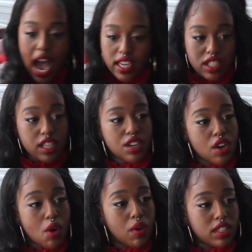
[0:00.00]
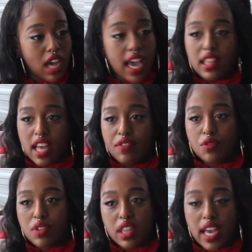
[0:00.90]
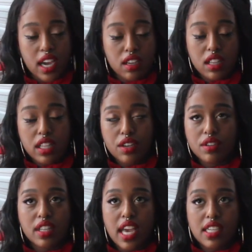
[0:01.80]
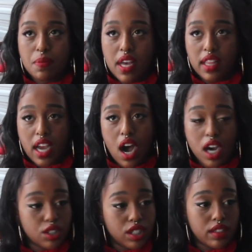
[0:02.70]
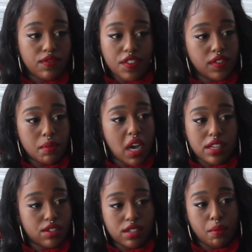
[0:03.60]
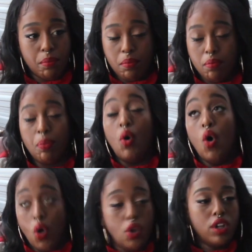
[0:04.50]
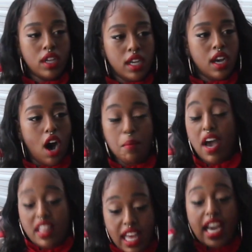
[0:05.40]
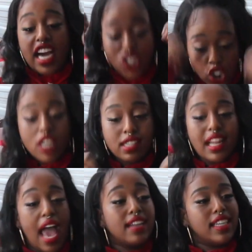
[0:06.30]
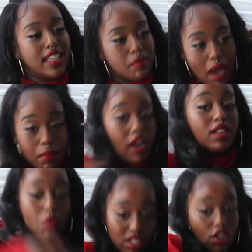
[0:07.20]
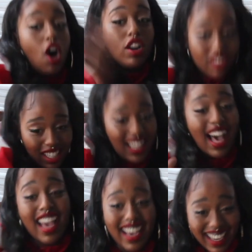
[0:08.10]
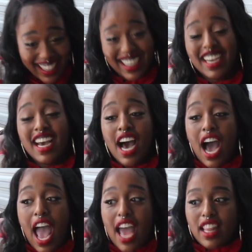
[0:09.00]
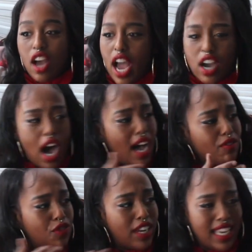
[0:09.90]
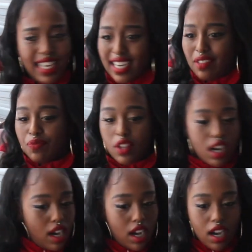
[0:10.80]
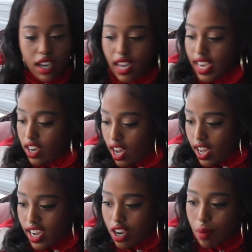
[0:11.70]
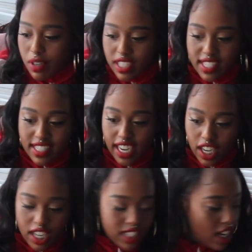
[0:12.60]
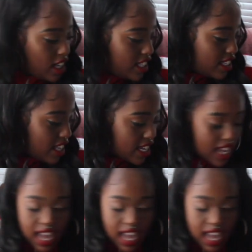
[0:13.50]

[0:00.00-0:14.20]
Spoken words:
I didn't know what to, I left with literally I spent like $150 or some bull on my, I just landed, my money was gone. And I got freaking, I got a bunch of stickers. I got this